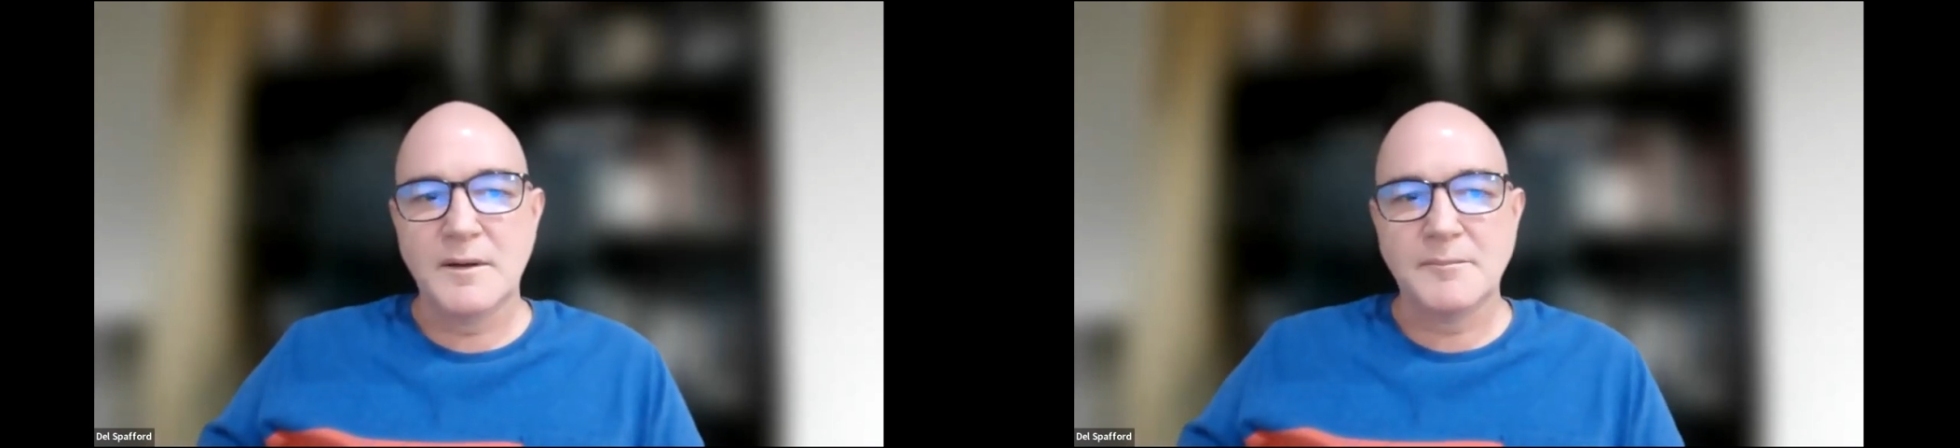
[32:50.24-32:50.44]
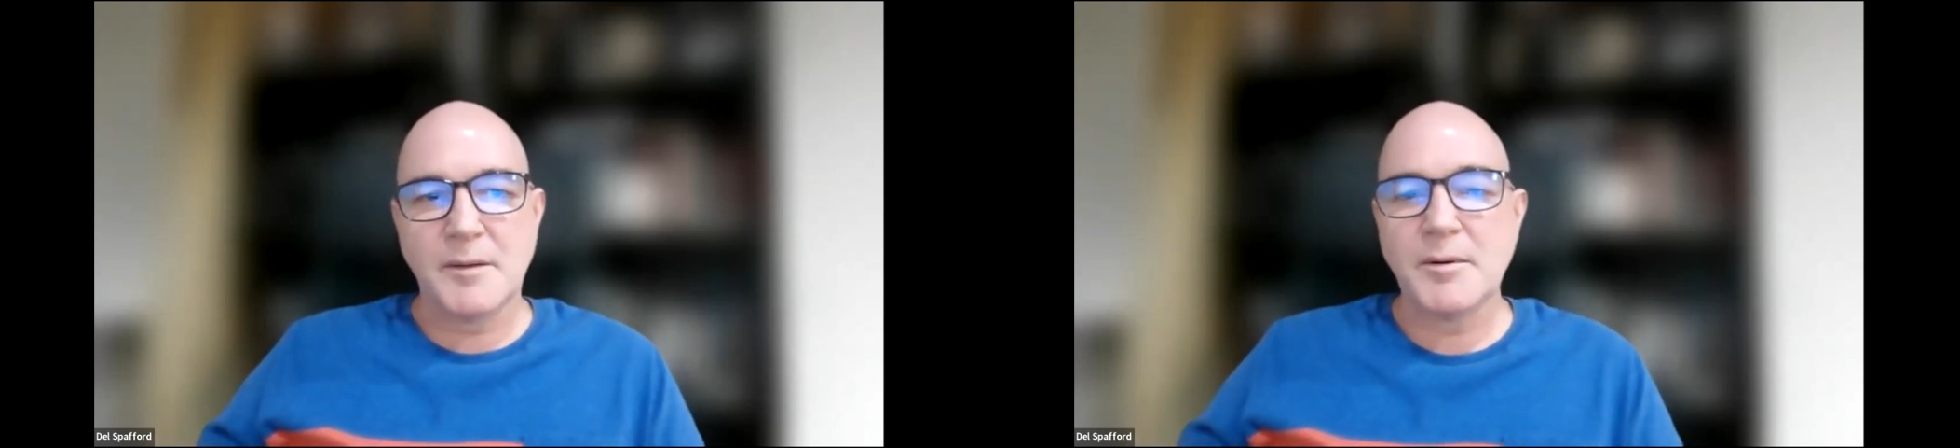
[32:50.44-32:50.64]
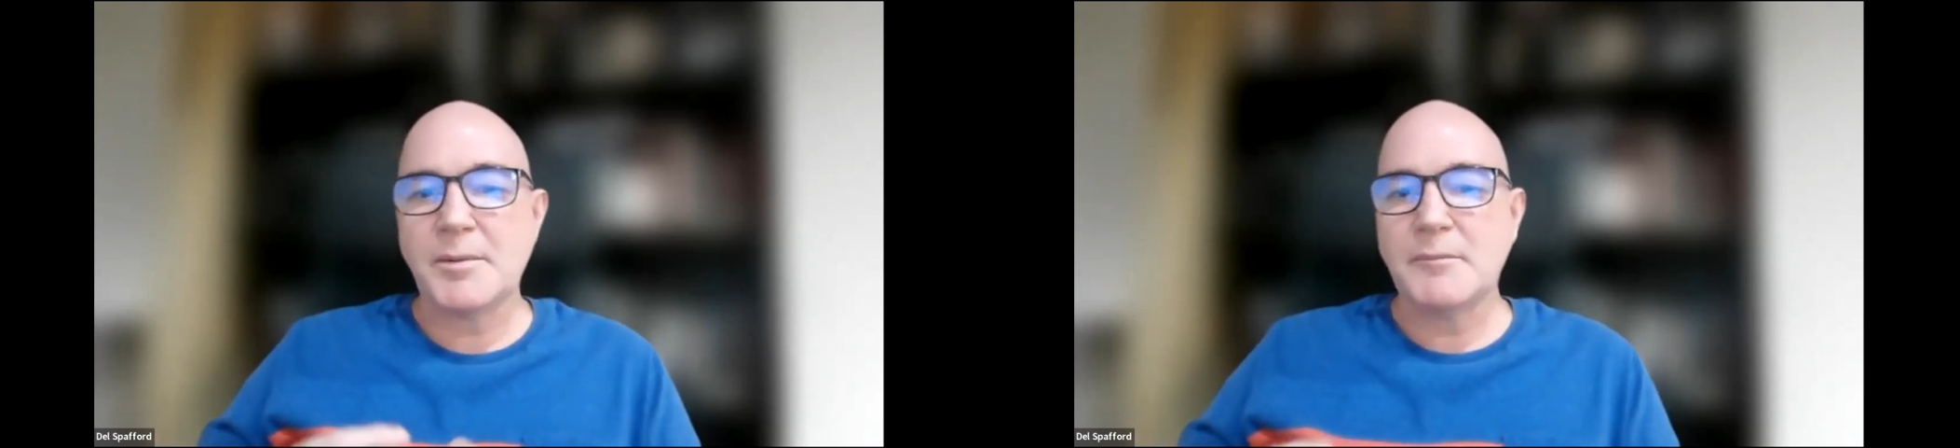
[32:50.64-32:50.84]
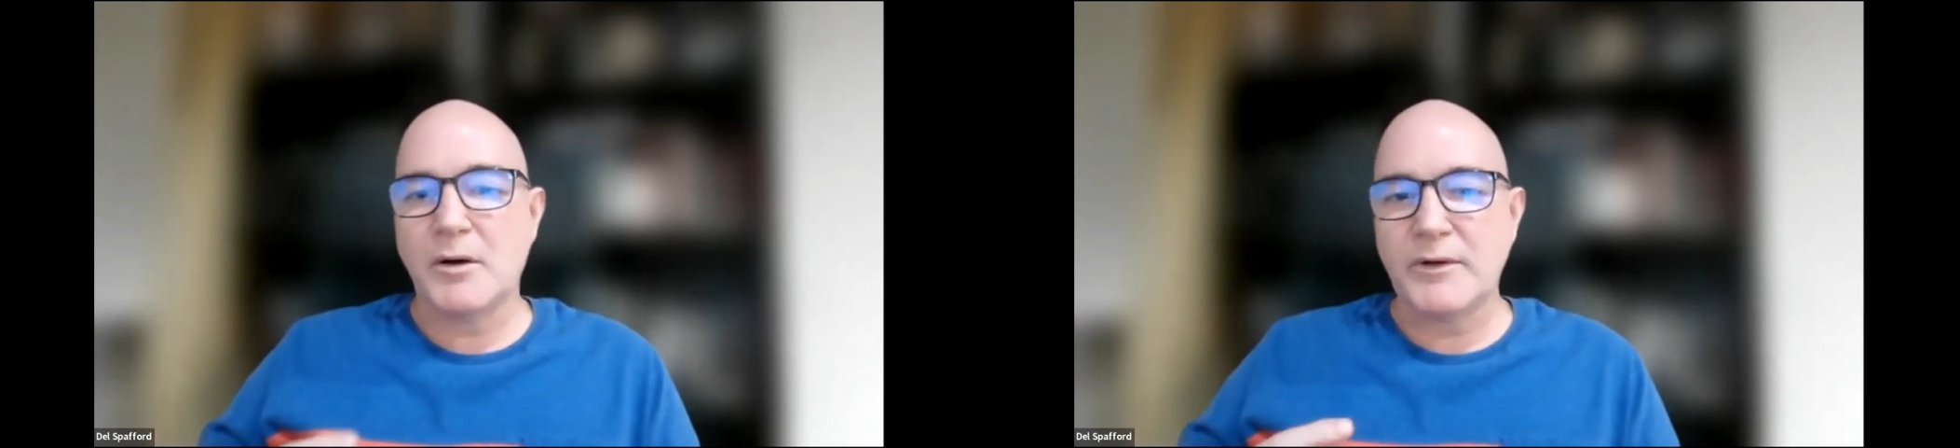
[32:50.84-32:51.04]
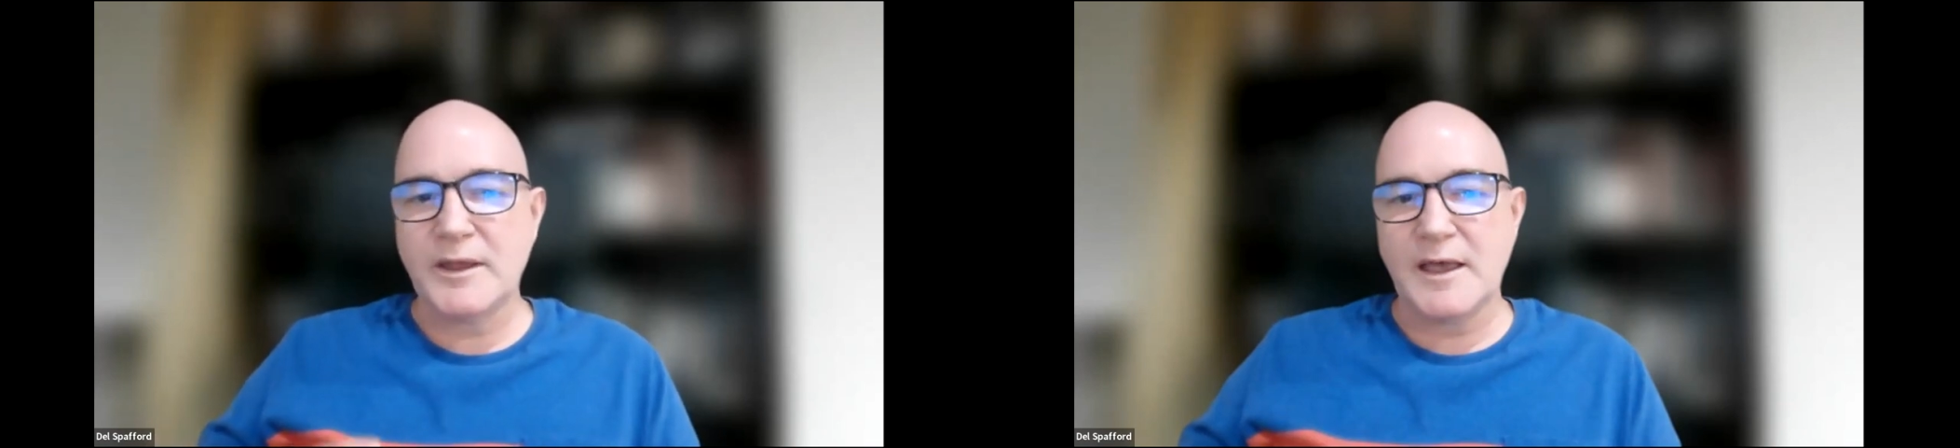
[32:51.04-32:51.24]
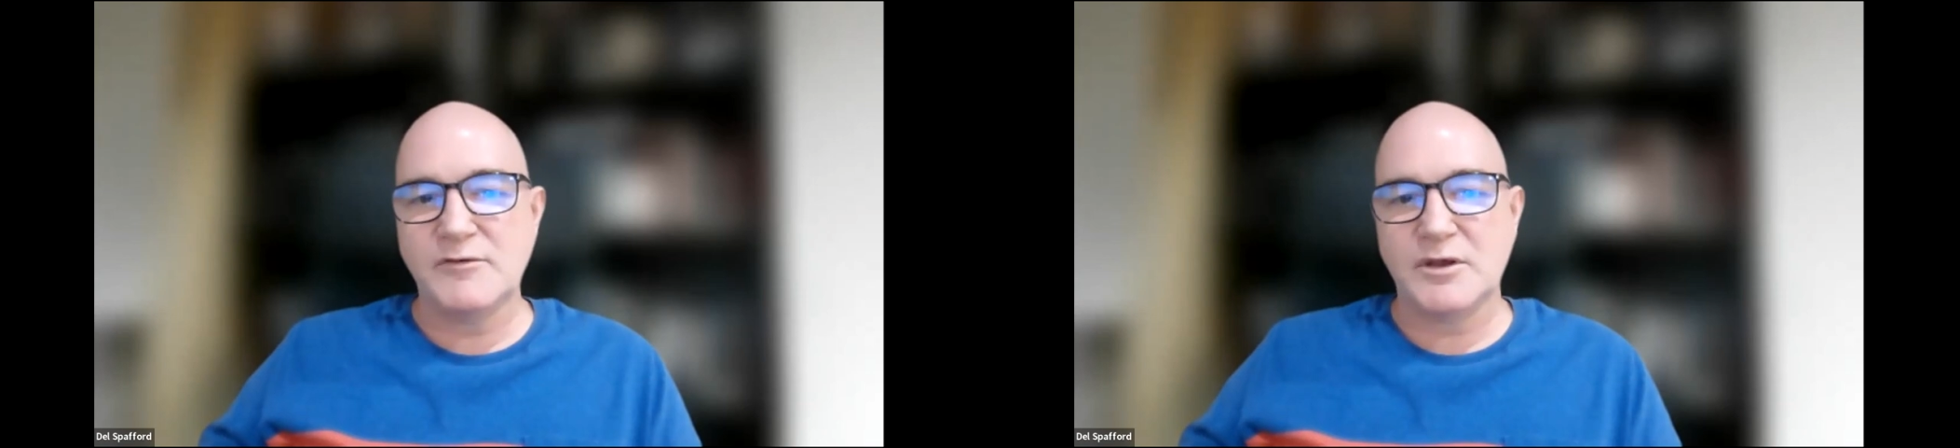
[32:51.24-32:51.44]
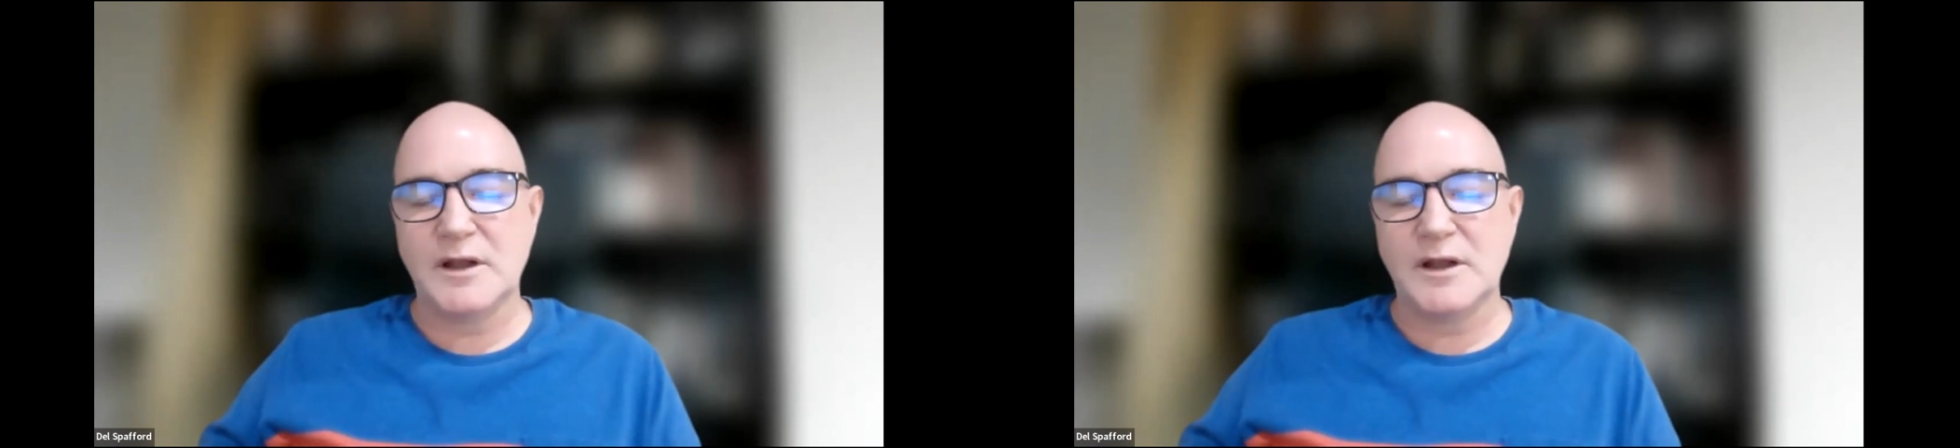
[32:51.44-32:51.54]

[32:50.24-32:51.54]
probably more engaging